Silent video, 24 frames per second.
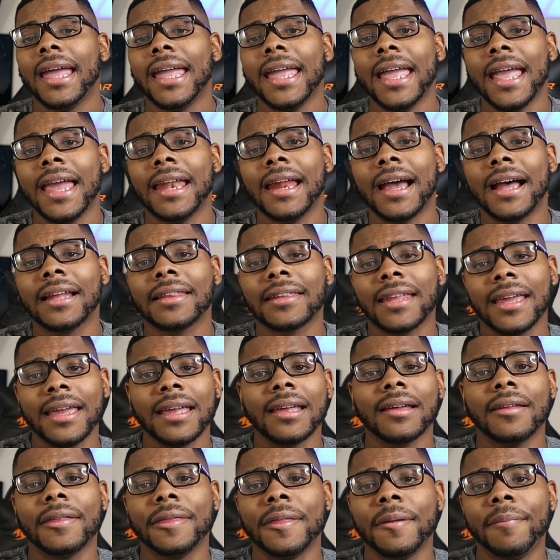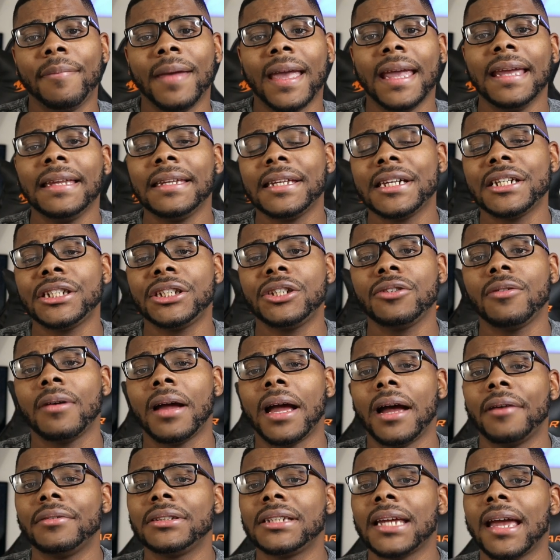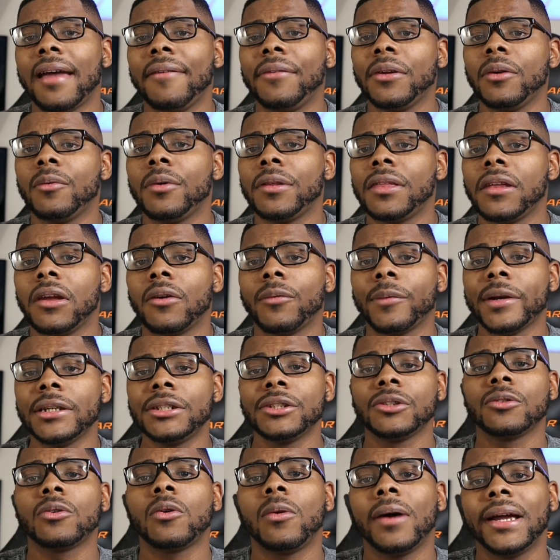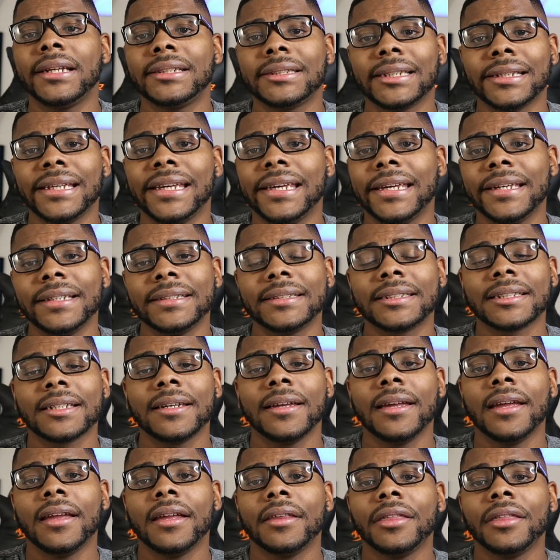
And I think the main issue I was having with the original Quest is